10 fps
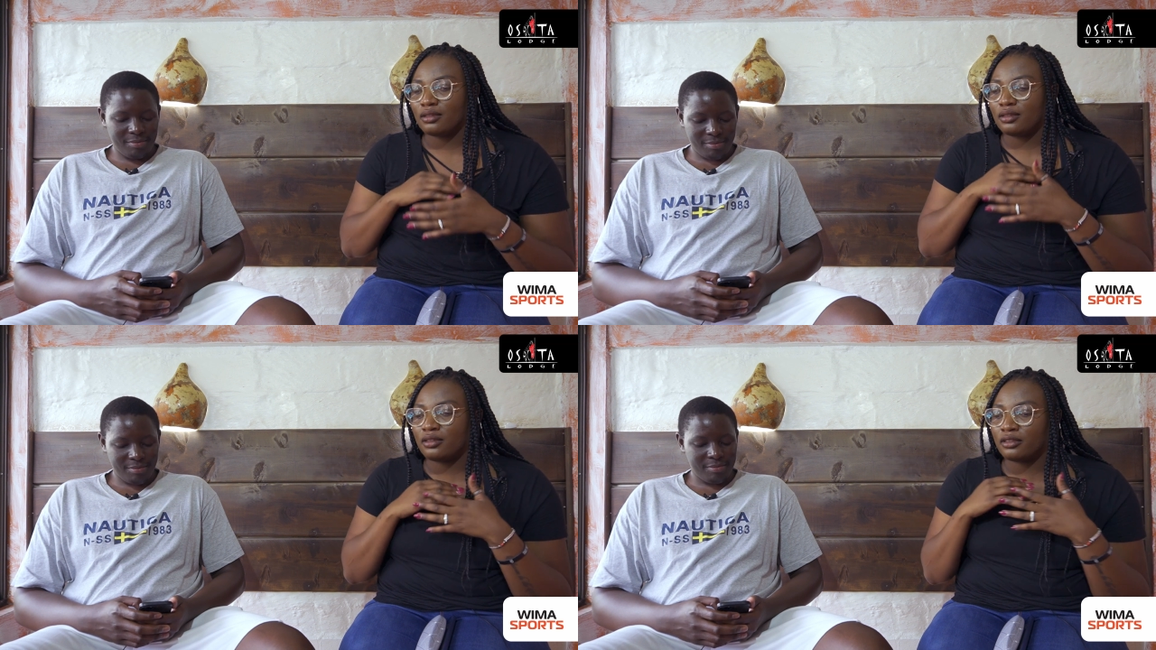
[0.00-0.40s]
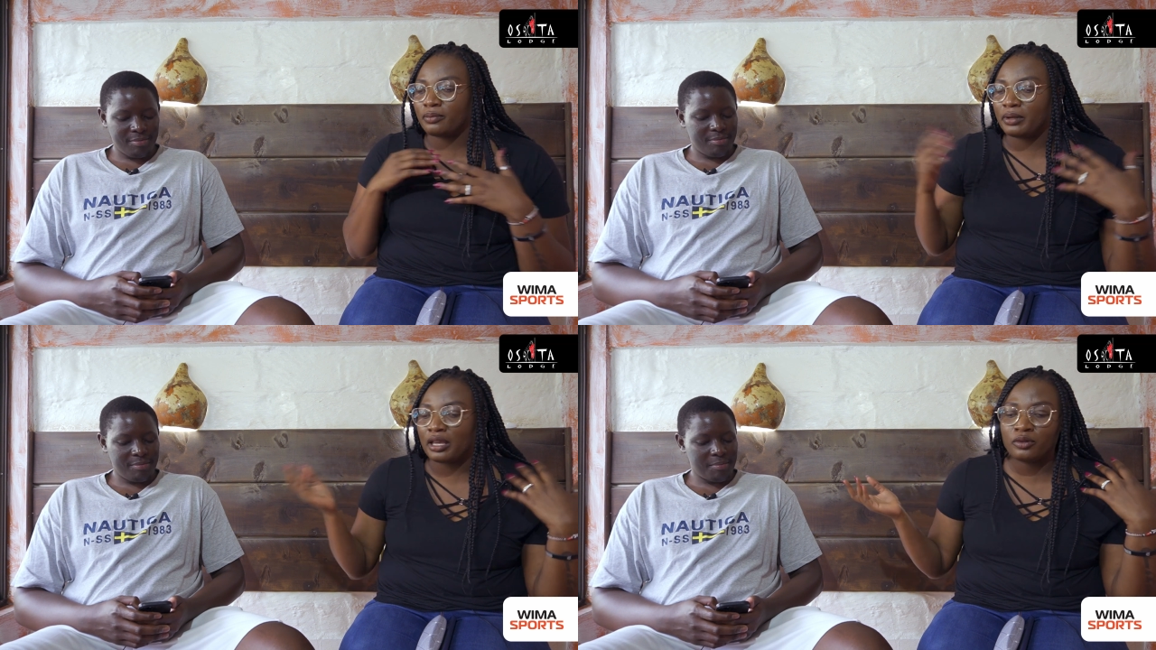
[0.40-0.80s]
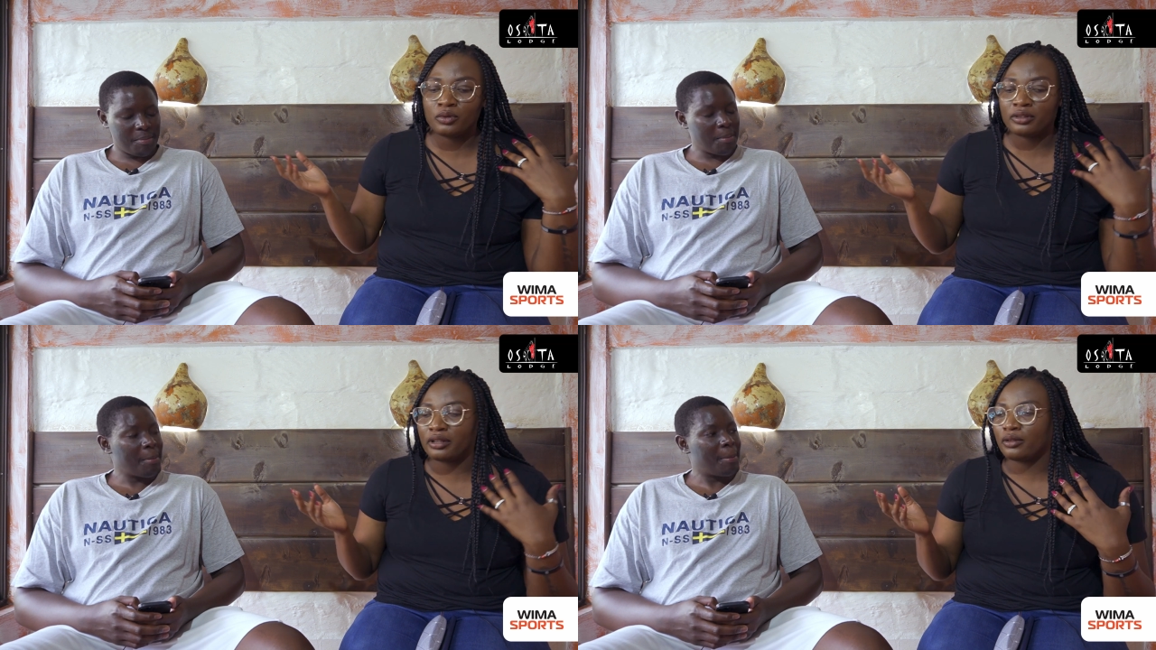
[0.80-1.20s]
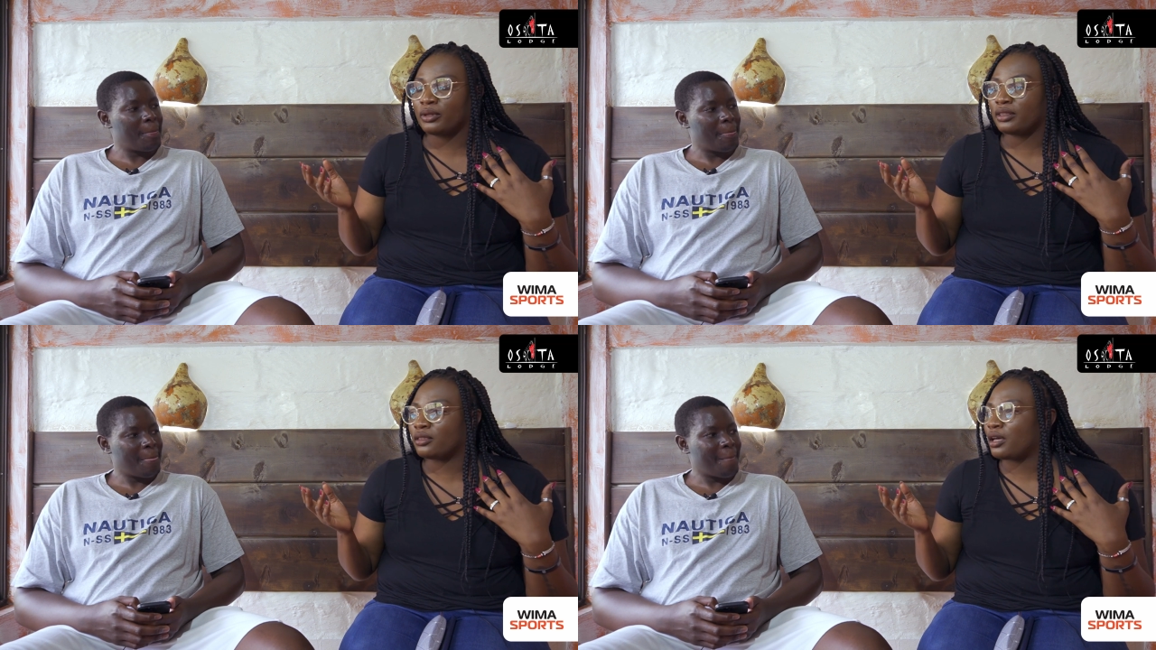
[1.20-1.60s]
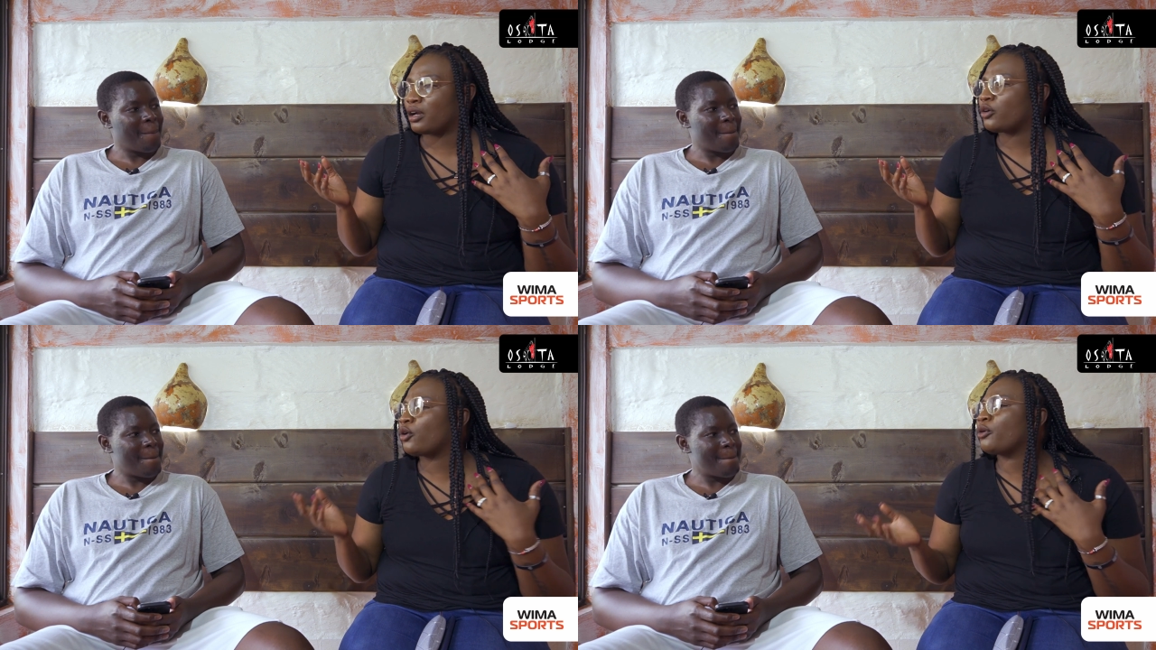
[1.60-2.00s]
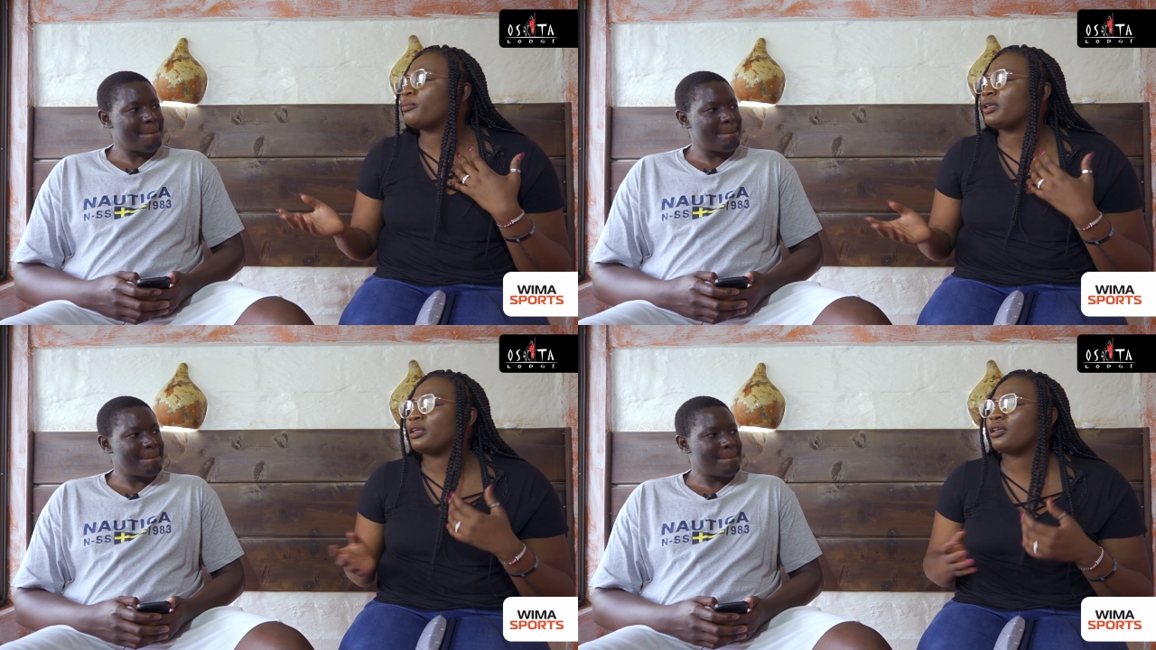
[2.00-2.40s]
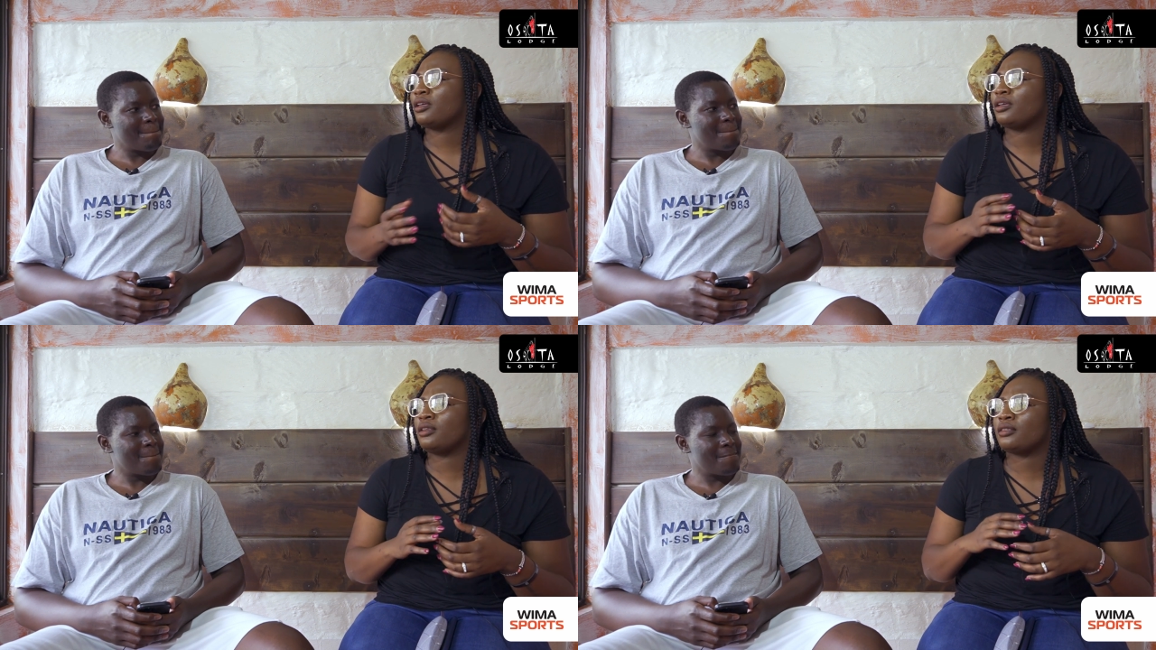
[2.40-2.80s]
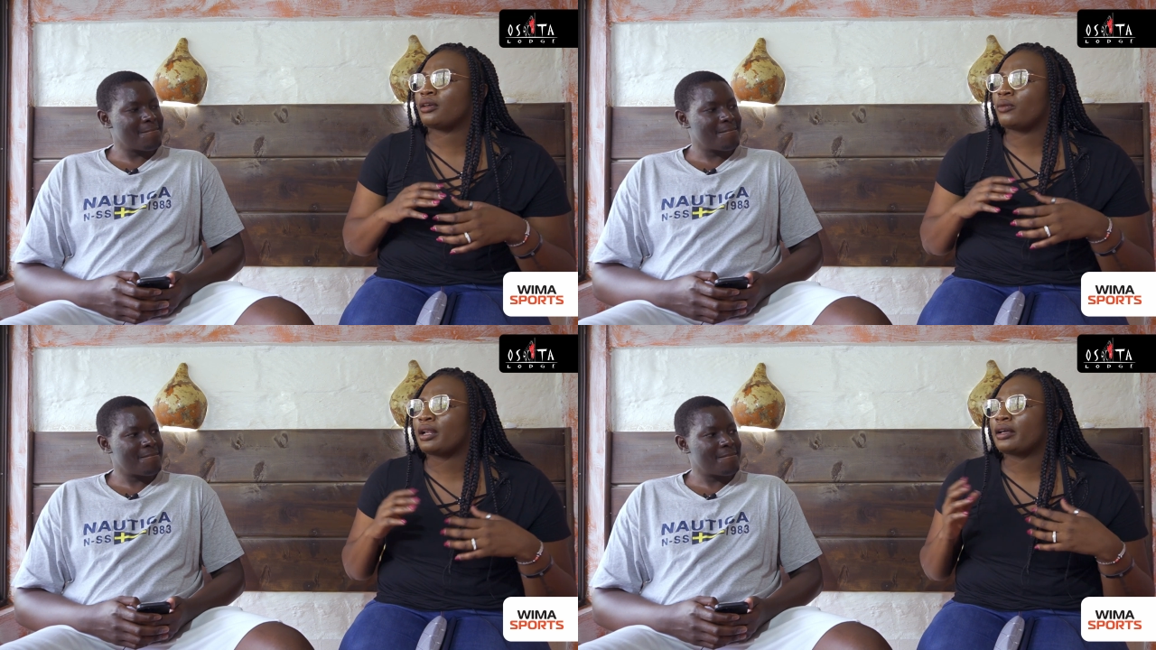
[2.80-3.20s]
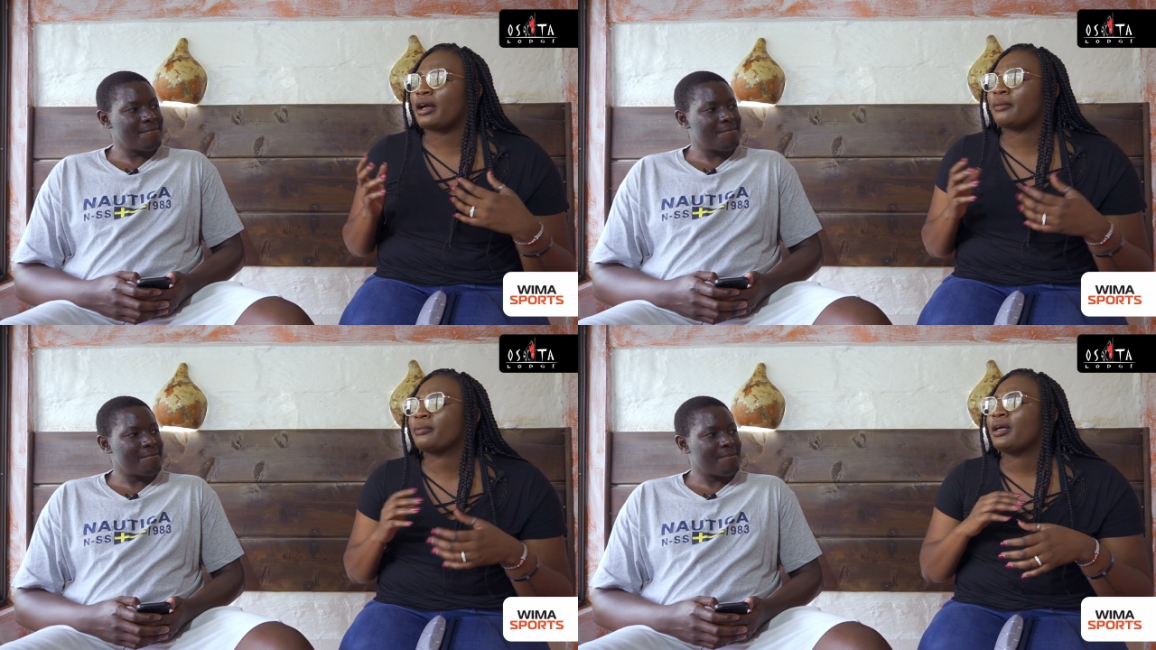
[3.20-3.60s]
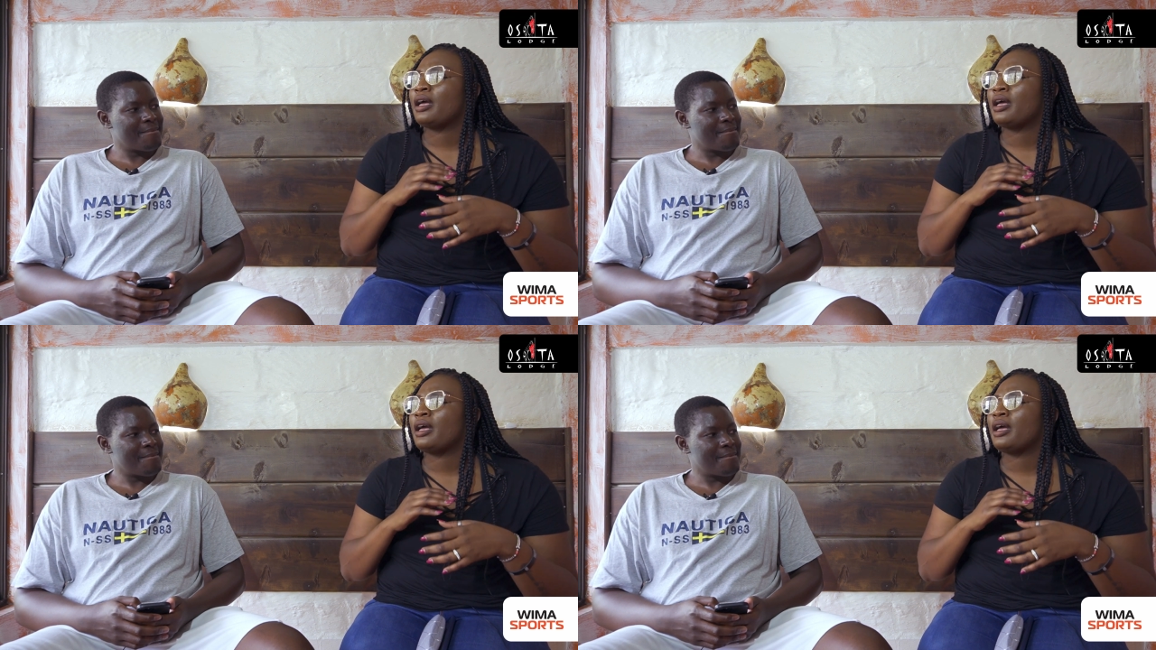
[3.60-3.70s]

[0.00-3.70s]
Speaker 1: He's played with with uh, Kobe in the World Cup.